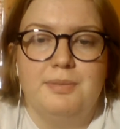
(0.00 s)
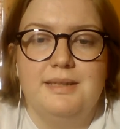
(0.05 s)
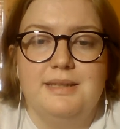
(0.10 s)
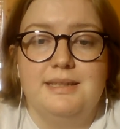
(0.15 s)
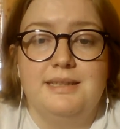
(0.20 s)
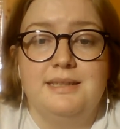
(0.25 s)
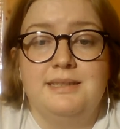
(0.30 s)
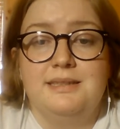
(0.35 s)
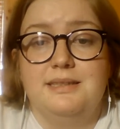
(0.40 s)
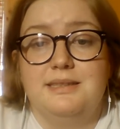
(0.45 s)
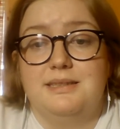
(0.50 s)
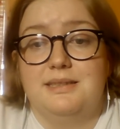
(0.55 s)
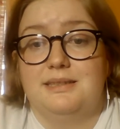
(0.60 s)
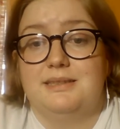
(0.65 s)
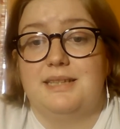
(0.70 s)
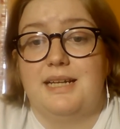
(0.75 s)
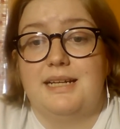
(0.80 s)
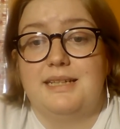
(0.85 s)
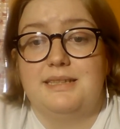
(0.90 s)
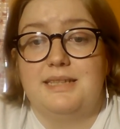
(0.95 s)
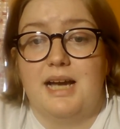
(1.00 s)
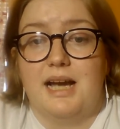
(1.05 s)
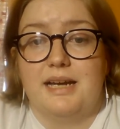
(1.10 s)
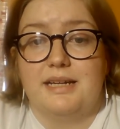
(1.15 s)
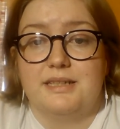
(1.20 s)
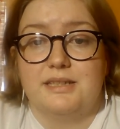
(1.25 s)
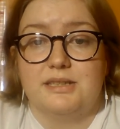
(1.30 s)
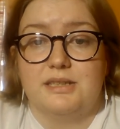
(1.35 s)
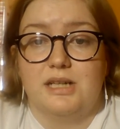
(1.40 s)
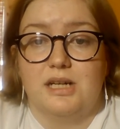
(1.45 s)
this is a
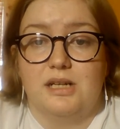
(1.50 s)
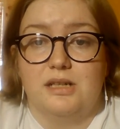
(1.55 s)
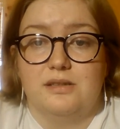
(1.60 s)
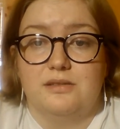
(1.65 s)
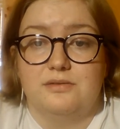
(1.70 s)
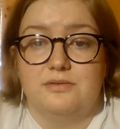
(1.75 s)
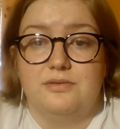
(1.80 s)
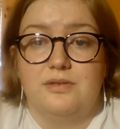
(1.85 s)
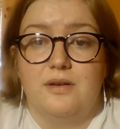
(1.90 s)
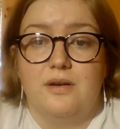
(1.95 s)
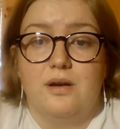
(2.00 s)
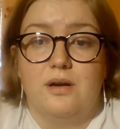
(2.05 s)
satire of